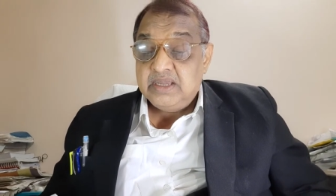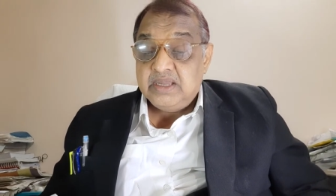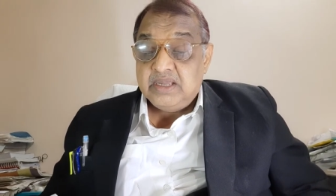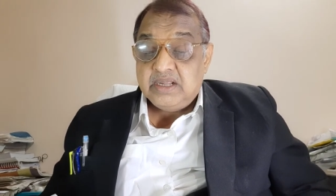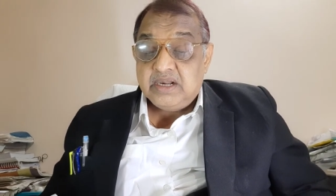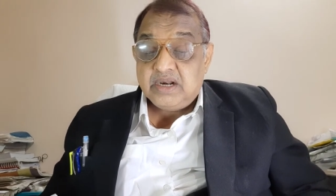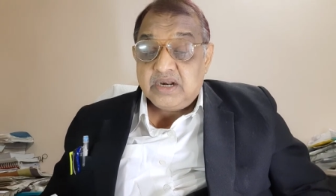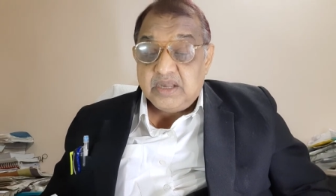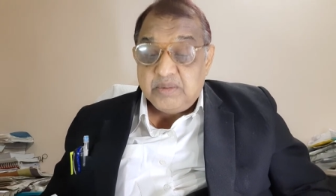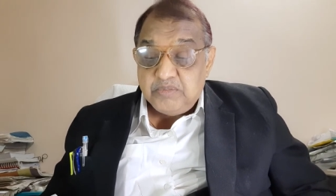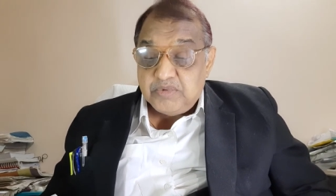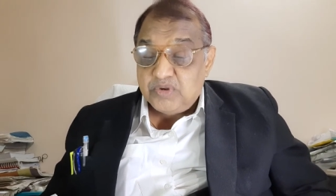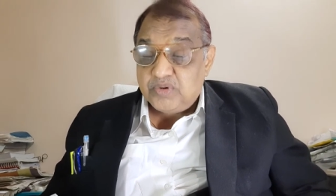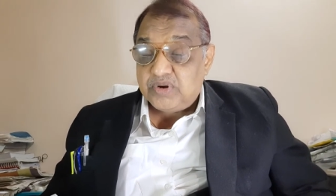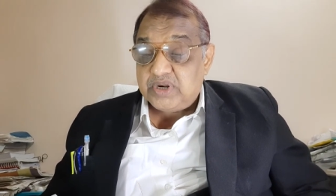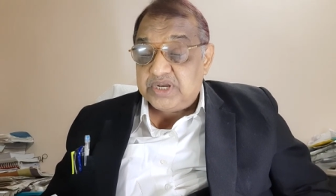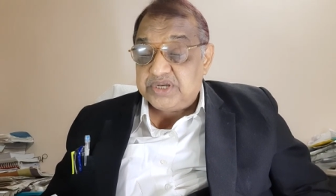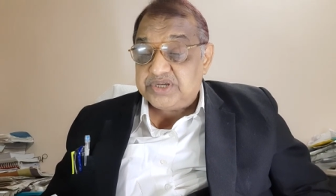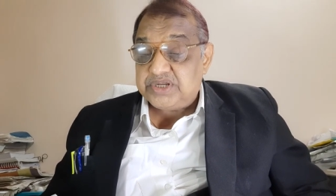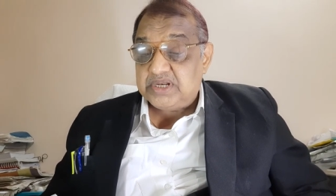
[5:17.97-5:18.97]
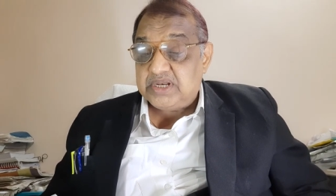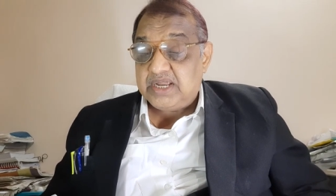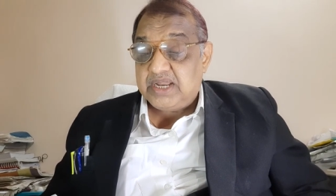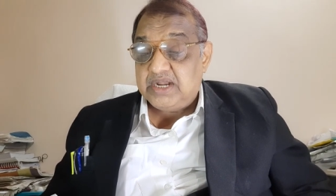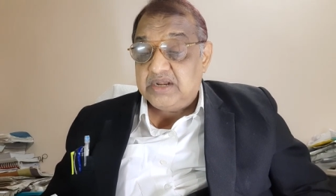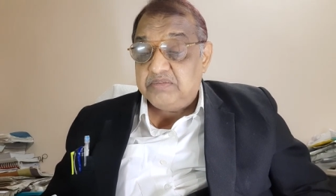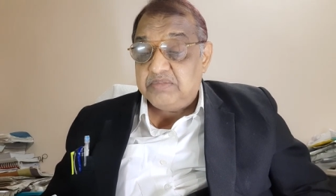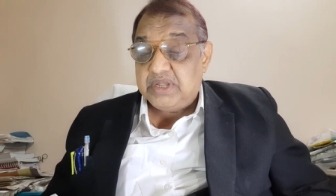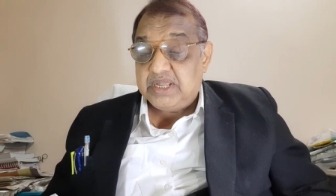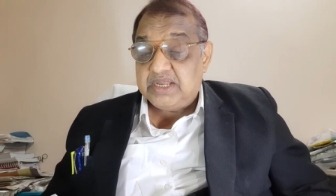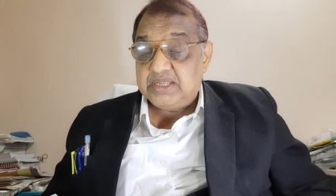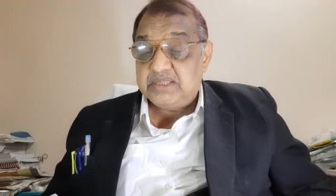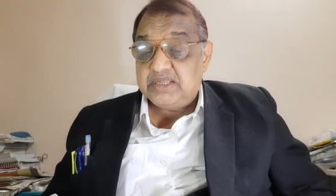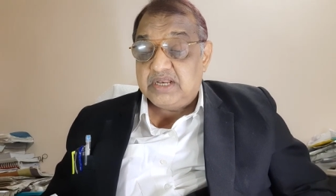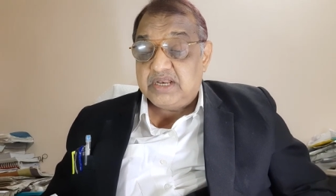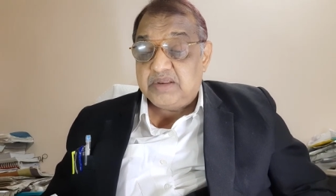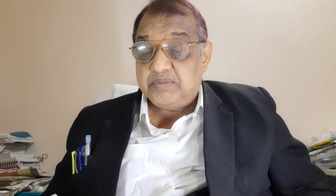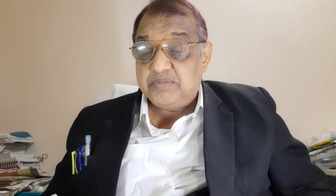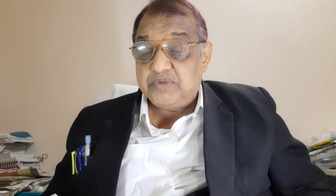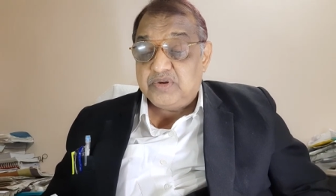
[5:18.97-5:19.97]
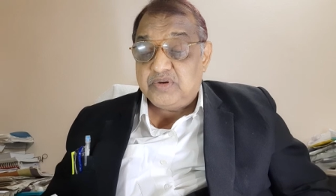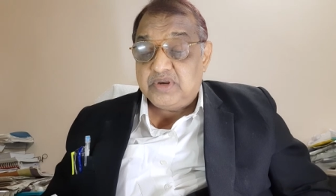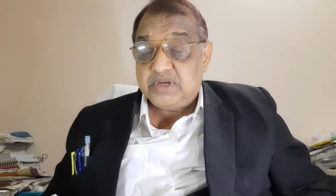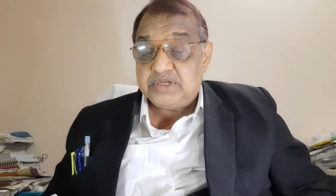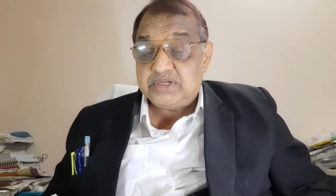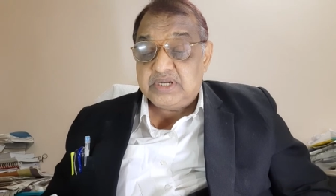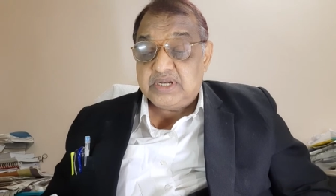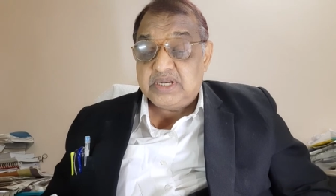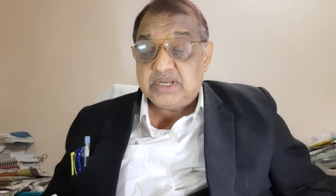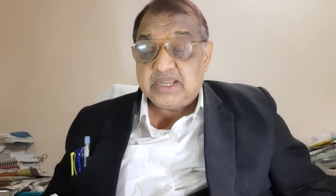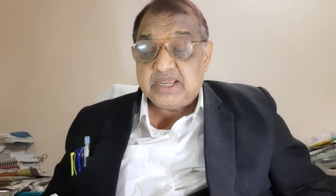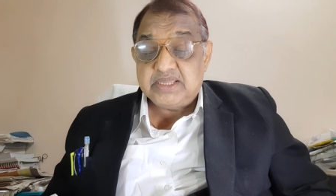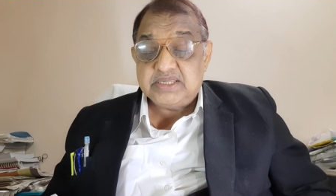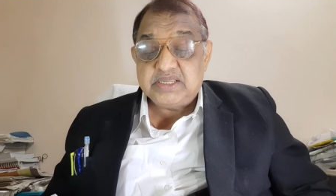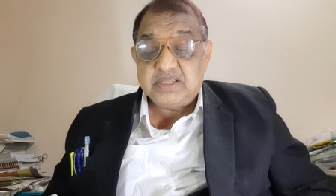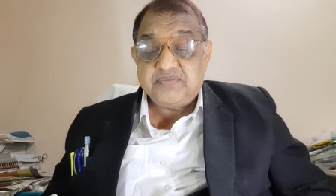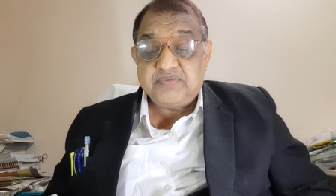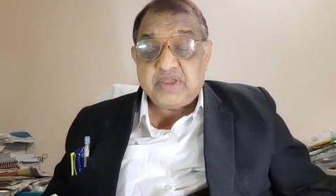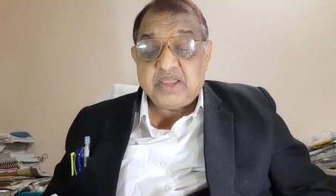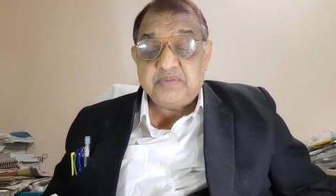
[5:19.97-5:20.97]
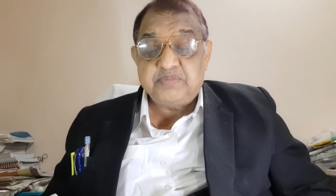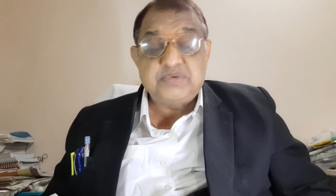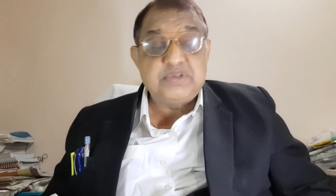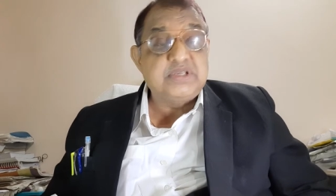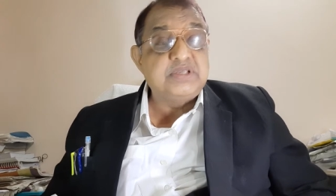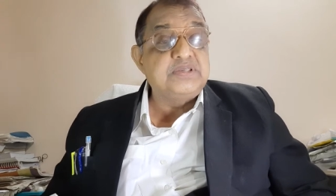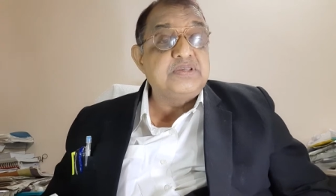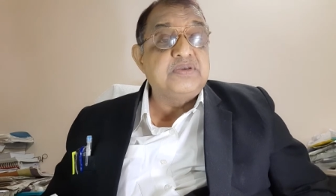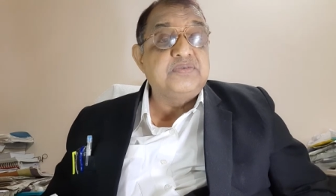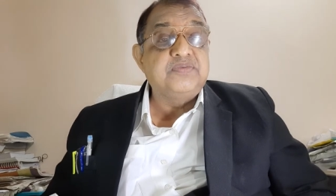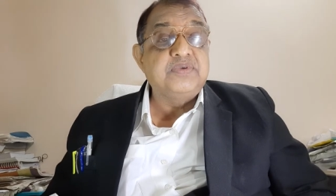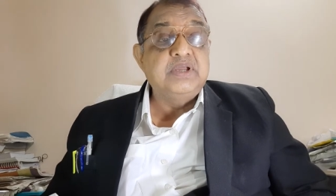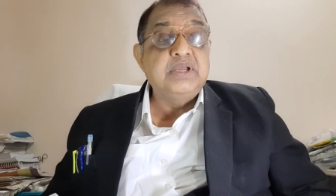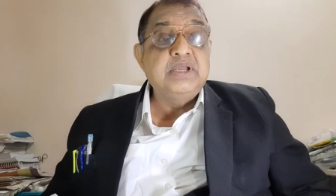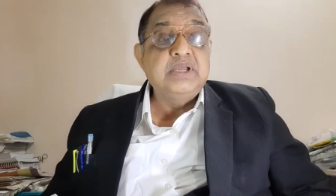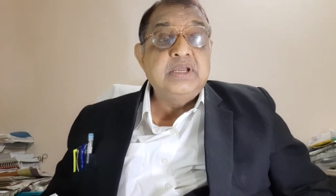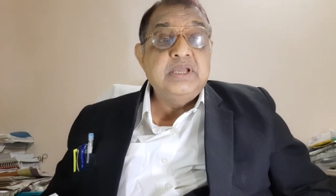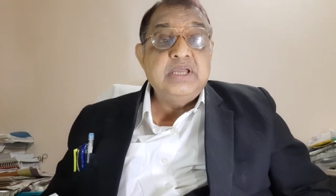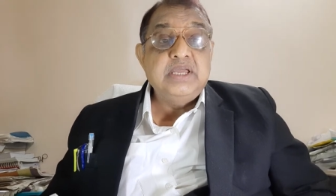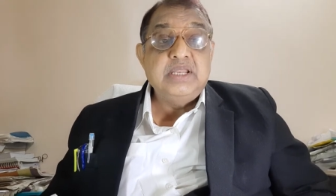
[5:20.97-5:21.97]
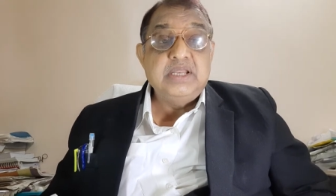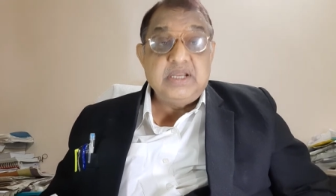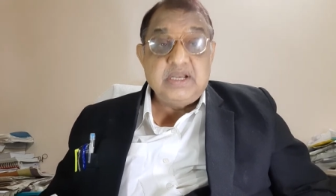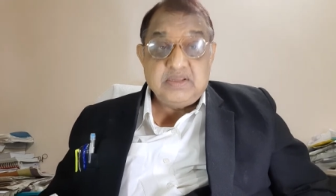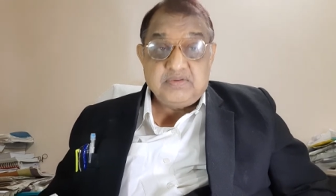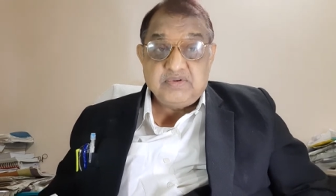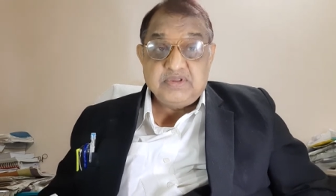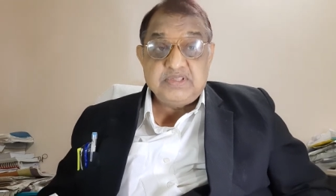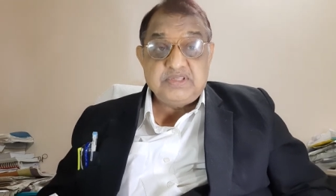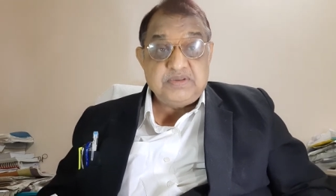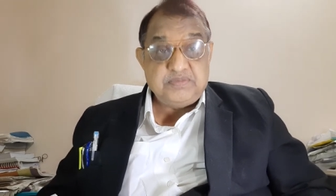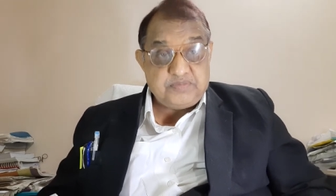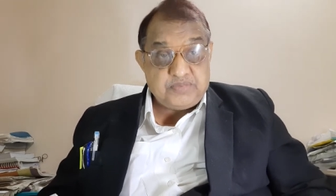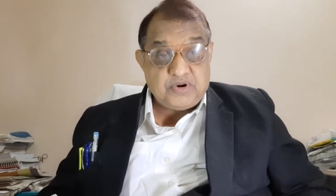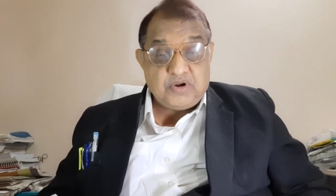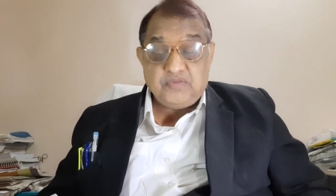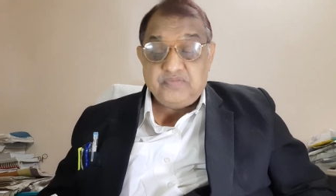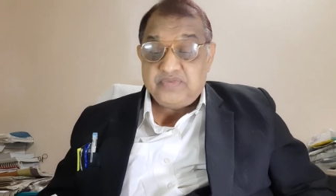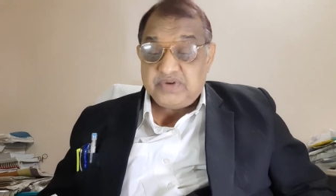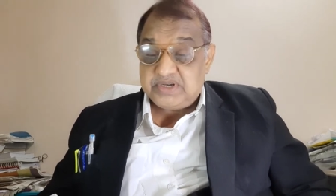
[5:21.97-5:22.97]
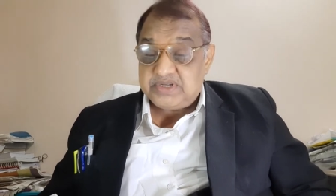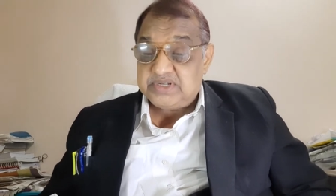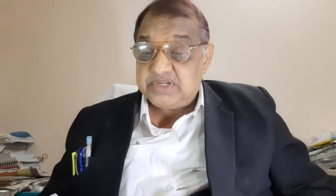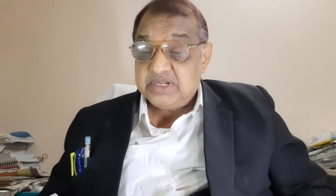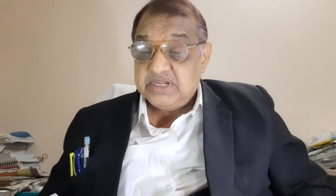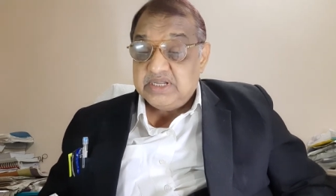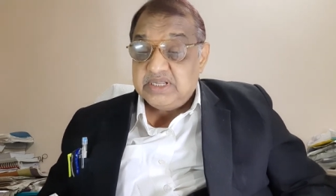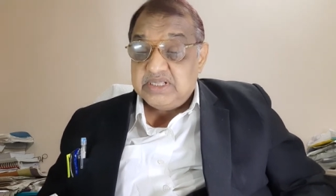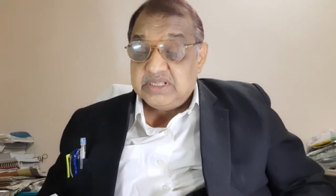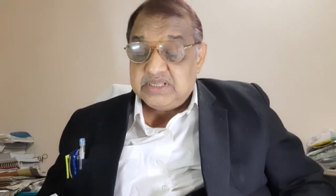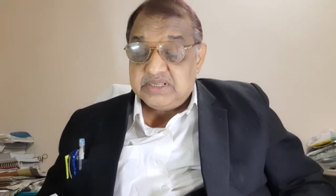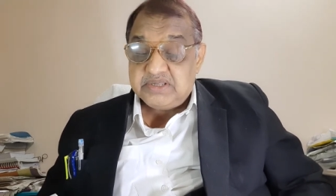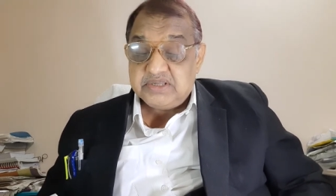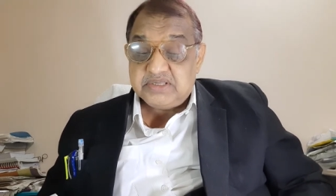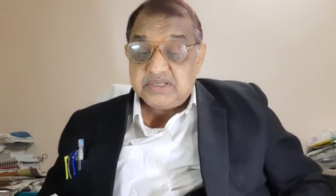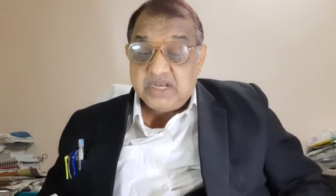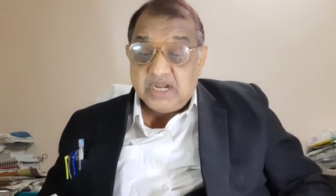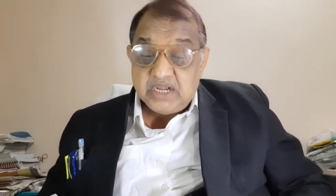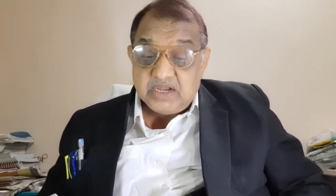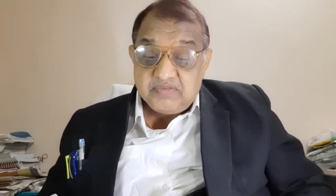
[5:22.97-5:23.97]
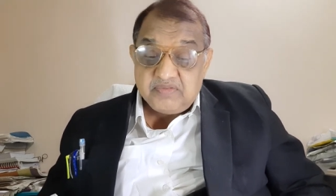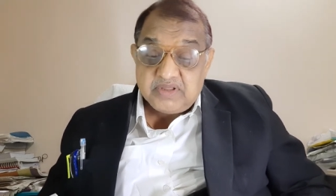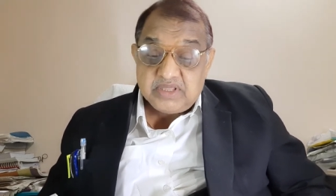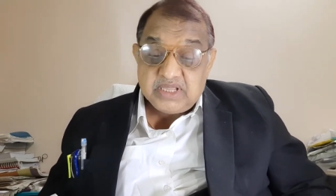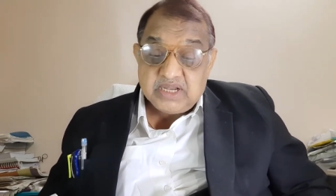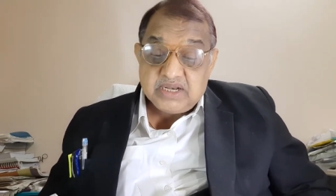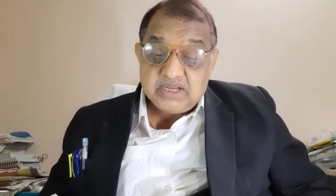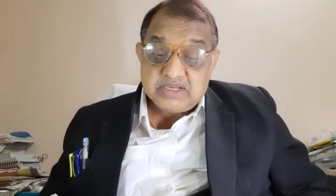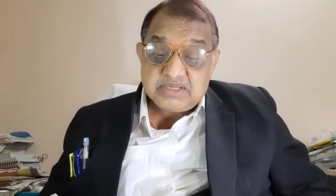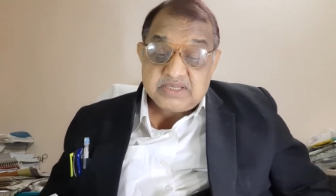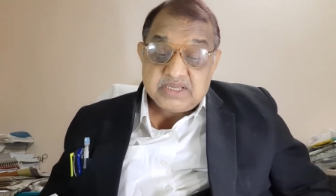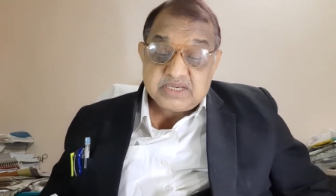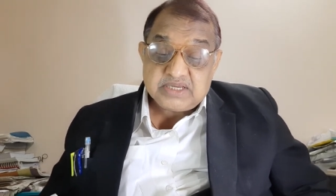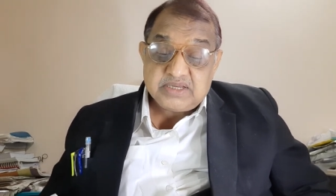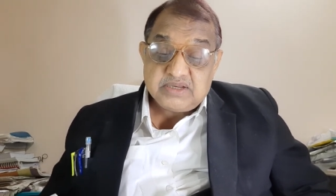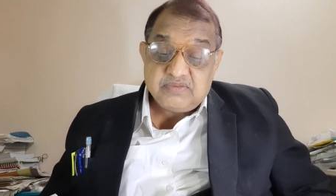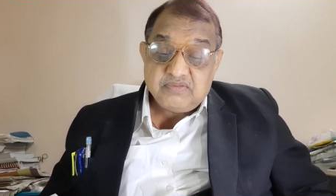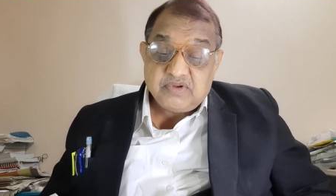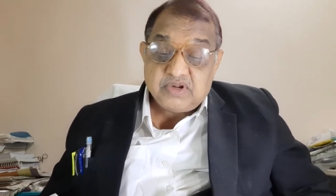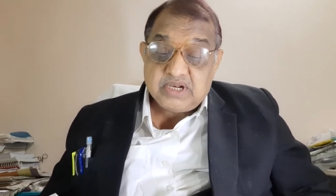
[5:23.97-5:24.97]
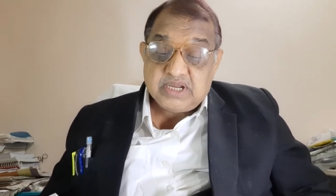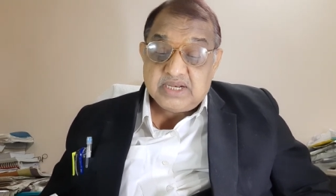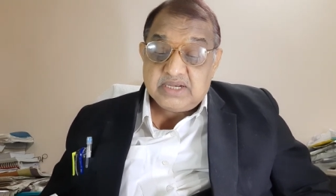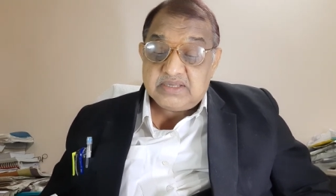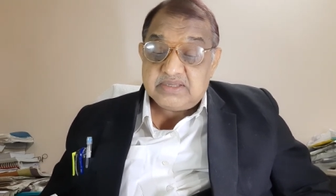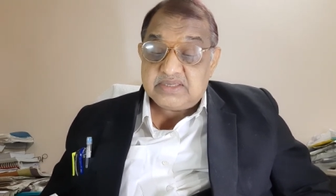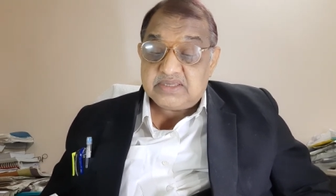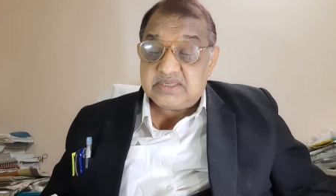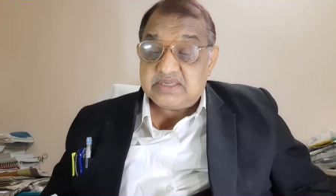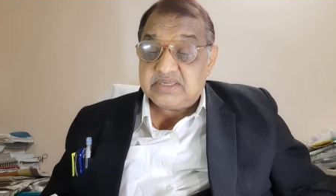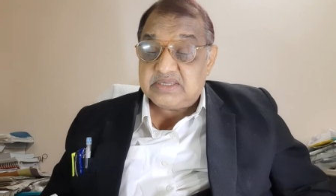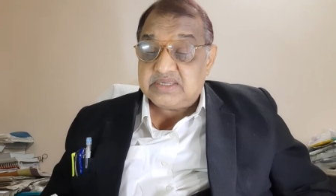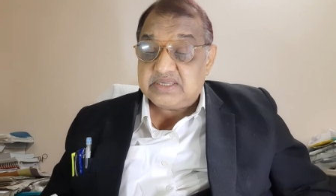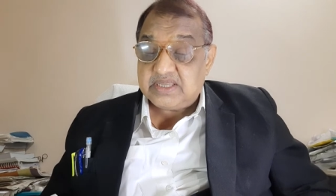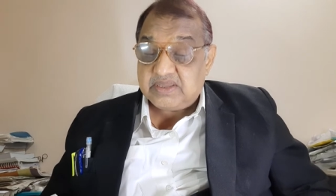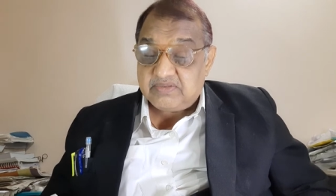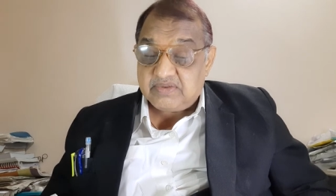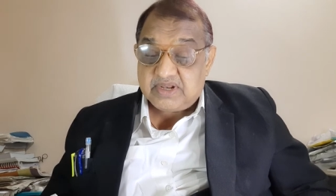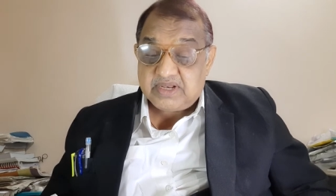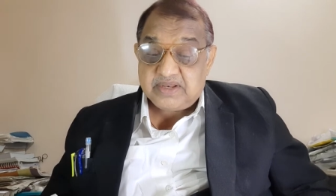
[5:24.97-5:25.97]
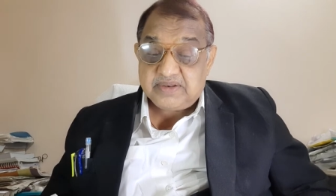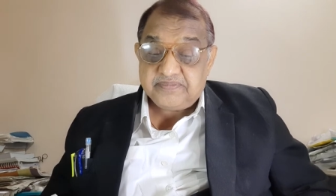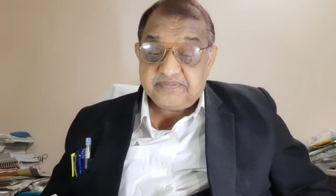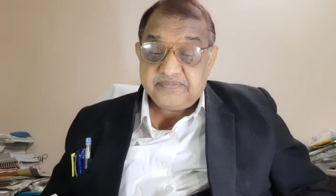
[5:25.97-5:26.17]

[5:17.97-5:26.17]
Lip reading: remuneration and managerial remuneration in case of absence of inadequacy profits. This is dealt with under section 197.